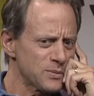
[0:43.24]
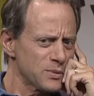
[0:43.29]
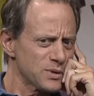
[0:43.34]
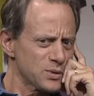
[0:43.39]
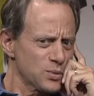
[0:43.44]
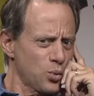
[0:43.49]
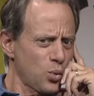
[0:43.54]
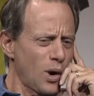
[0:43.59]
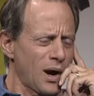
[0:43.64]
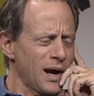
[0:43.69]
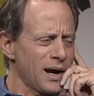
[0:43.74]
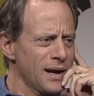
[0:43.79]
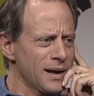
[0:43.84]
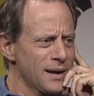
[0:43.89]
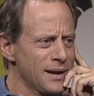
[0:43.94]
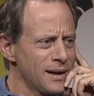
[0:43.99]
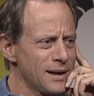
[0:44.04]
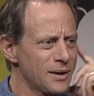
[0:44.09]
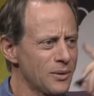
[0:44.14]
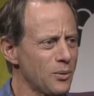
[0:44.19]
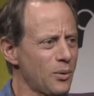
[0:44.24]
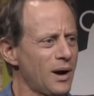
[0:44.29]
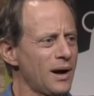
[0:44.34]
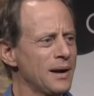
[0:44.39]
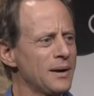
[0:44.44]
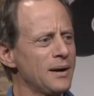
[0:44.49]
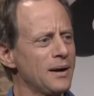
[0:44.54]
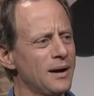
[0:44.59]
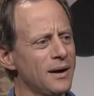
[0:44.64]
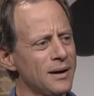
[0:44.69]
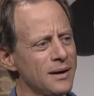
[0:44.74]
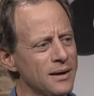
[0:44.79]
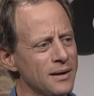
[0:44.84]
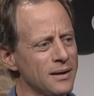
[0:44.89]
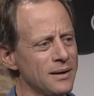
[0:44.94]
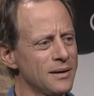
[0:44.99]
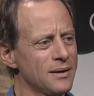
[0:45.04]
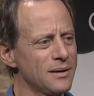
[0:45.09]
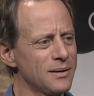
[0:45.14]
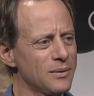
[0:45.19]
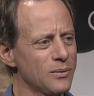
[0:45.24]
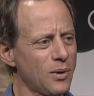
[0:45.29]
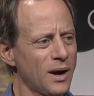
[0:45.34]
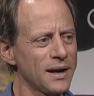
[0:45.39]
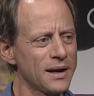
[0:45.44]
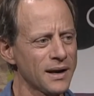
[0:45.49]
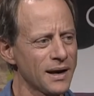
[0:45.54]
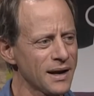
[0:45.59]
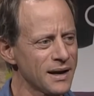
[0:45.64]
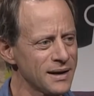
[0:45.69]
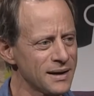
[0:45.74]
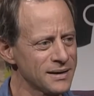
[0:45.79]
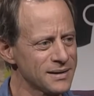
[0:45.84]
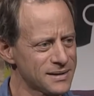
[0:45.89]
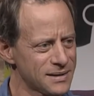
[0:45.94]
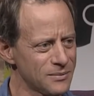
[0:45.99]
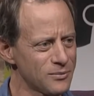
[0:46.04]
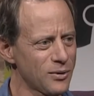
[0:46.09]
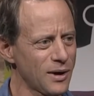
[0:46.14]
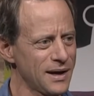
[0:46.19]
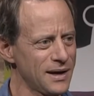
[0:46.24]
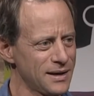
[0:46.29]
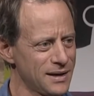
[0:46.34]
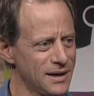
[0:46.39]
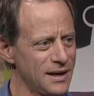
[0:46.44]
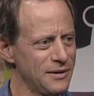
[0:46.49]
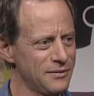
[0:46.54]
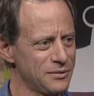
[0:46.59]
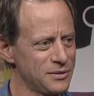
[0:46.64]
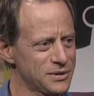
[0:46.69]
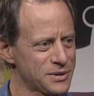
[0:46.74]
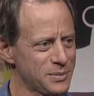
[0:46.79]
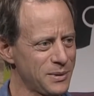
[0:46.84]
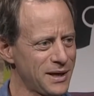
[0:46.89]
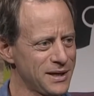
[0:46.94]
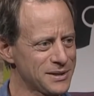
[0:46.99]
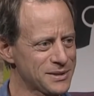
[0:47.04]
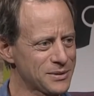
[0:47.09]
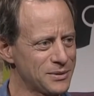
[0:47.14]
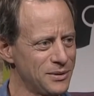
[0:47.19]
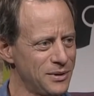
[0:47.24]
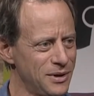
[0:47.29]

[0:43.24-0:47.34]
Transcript: was why why uh, why did I write Evil Spy? Yeah.